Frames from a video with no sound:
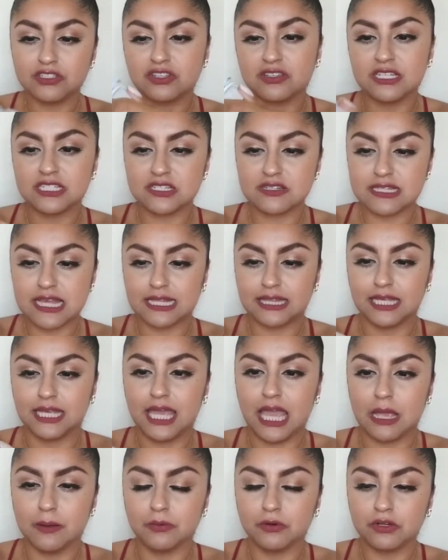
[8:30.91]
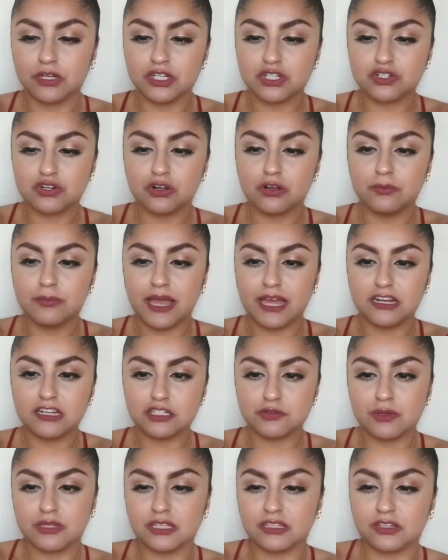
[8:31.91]
So this is like the cable control
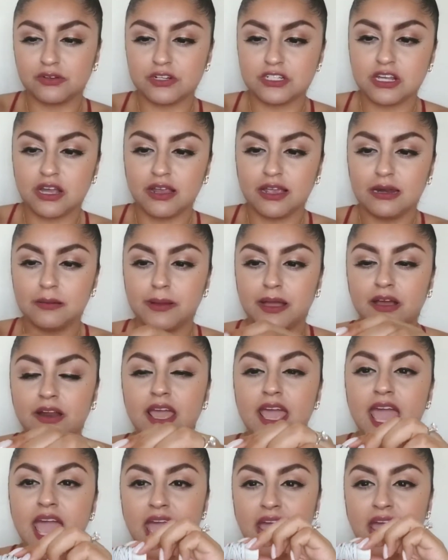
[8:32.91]
management that they were talking about,